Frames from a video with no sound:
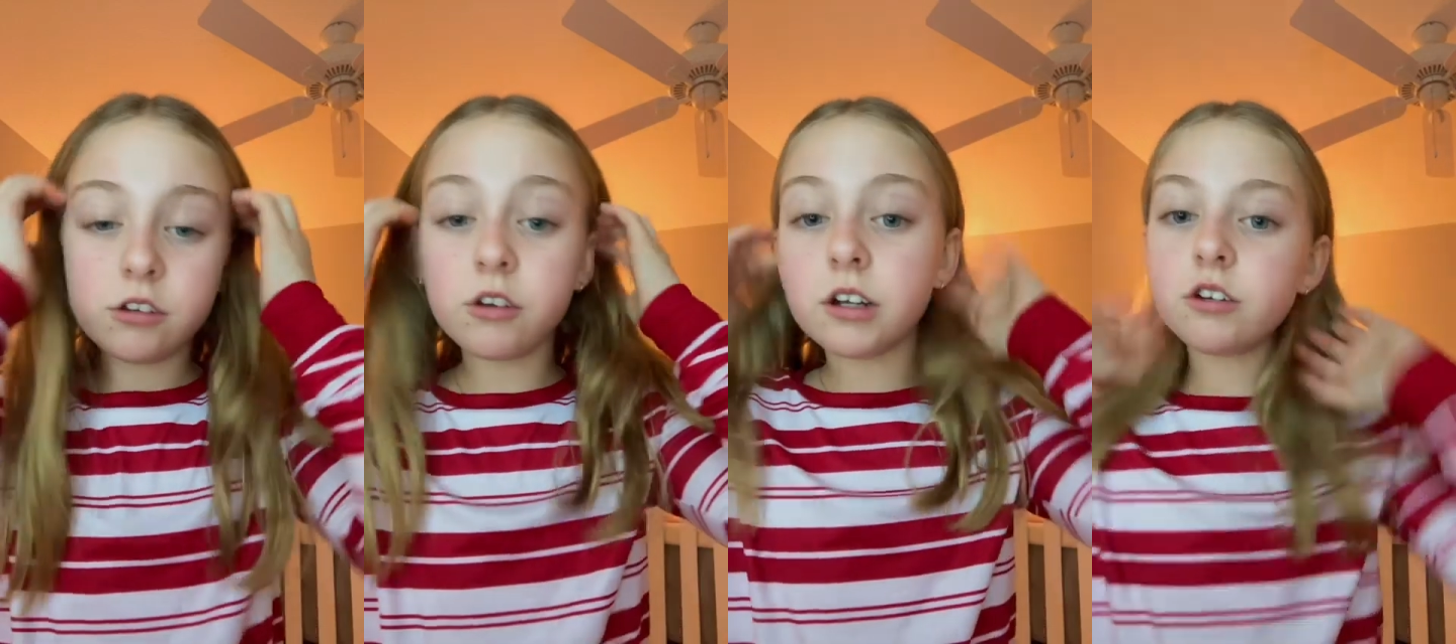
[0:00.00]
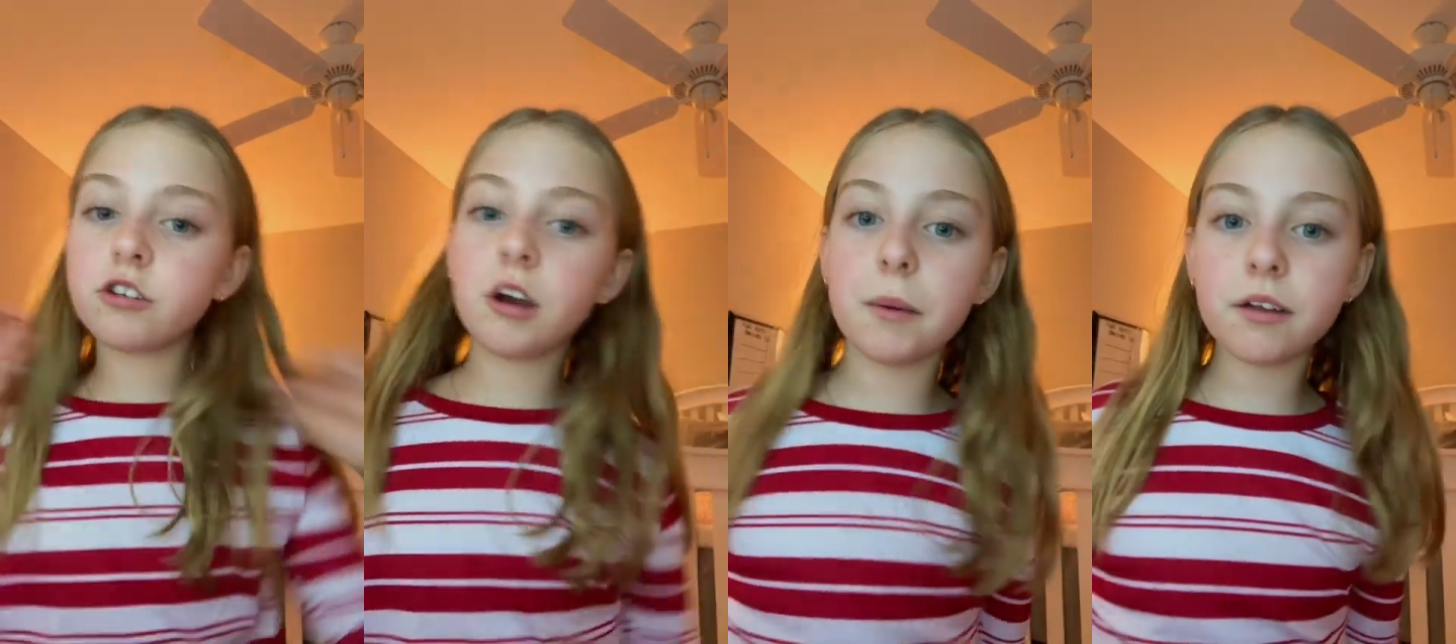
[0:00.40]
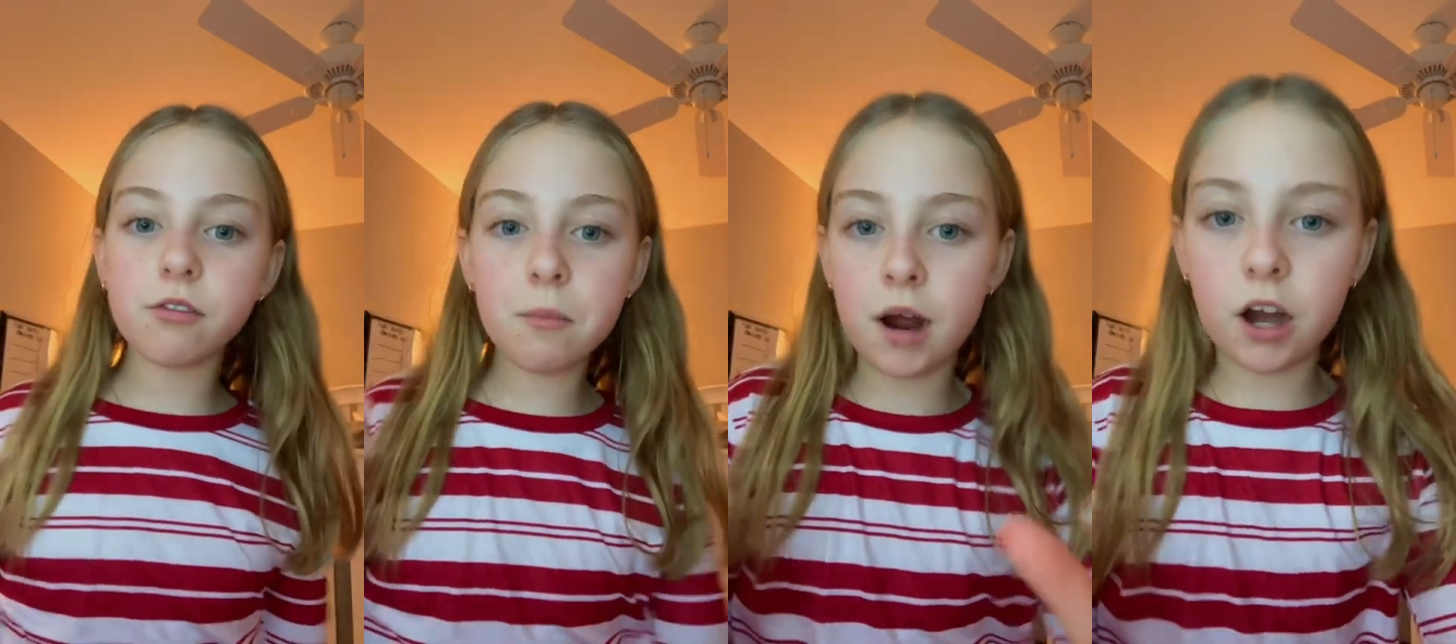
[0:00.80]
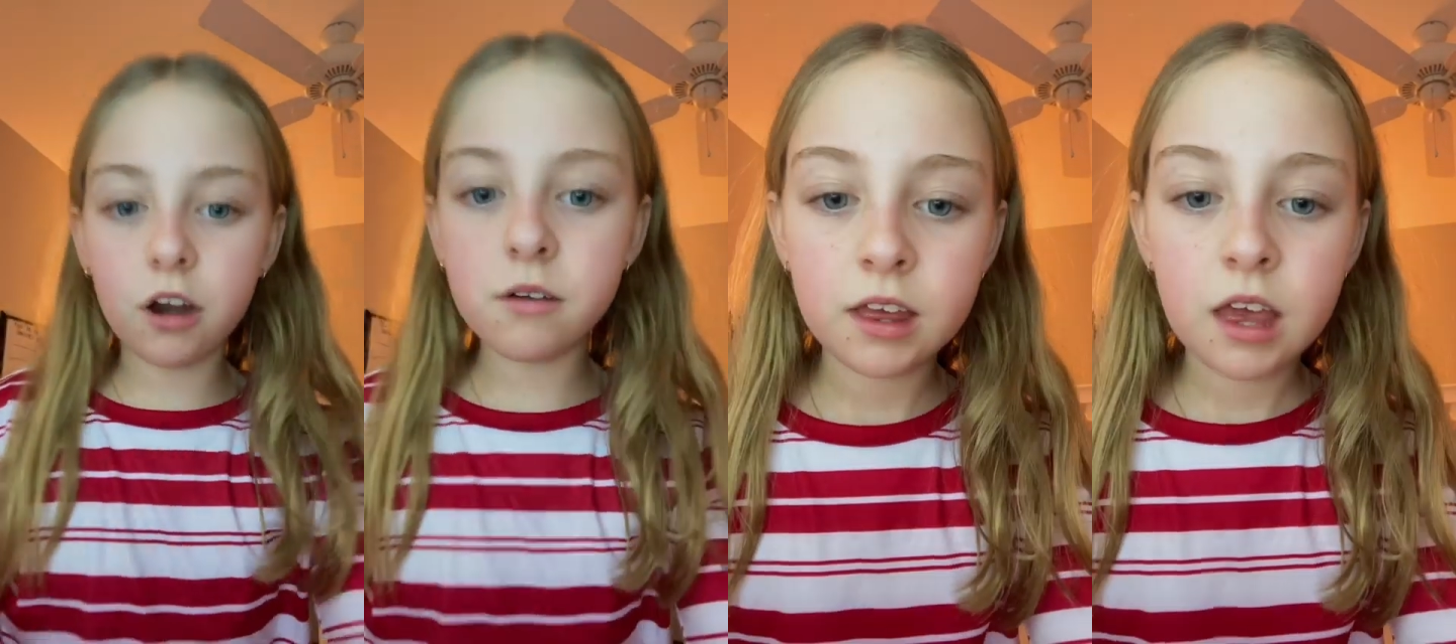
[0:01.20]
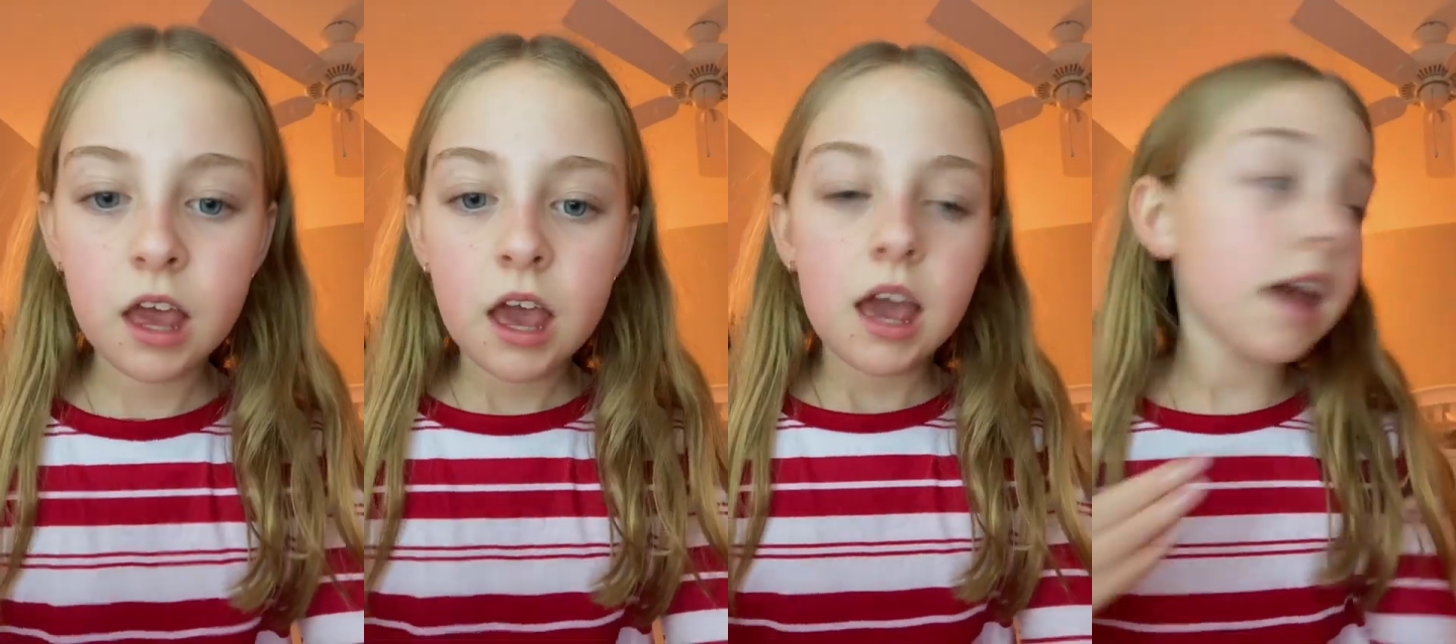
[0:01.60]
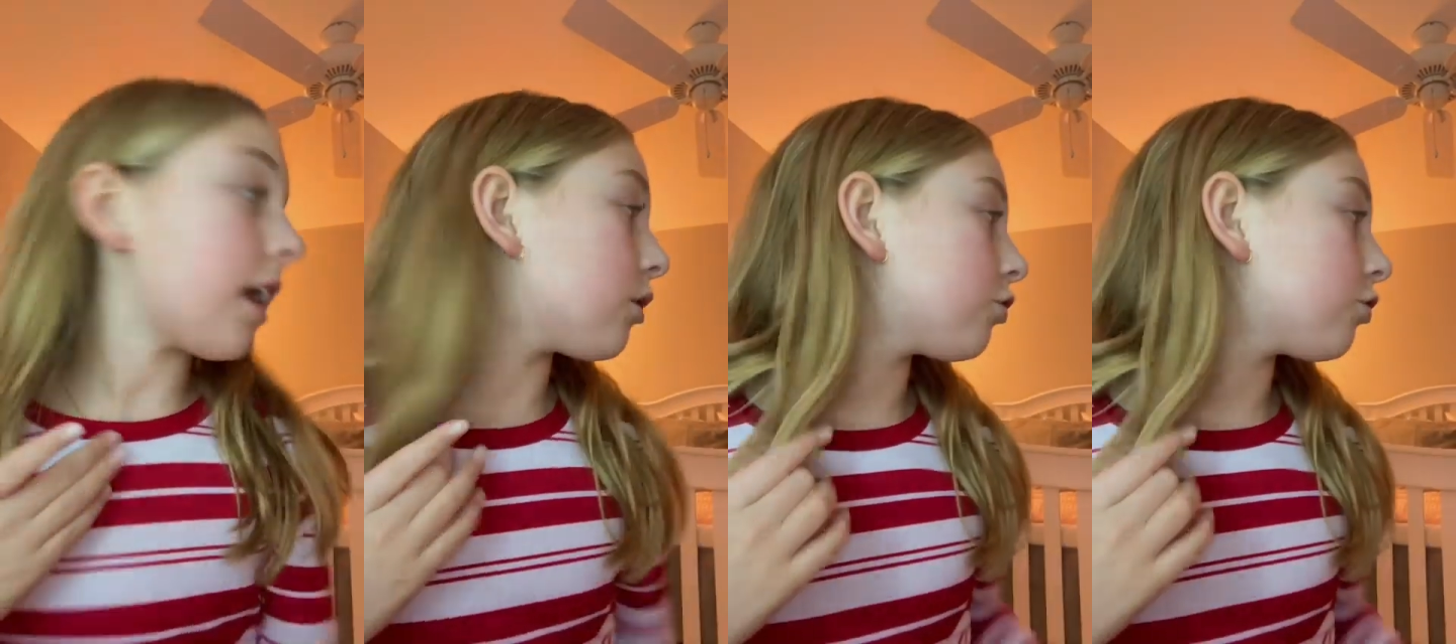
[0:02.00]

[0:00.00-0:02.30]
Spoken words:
I just got back from Meijer, and I was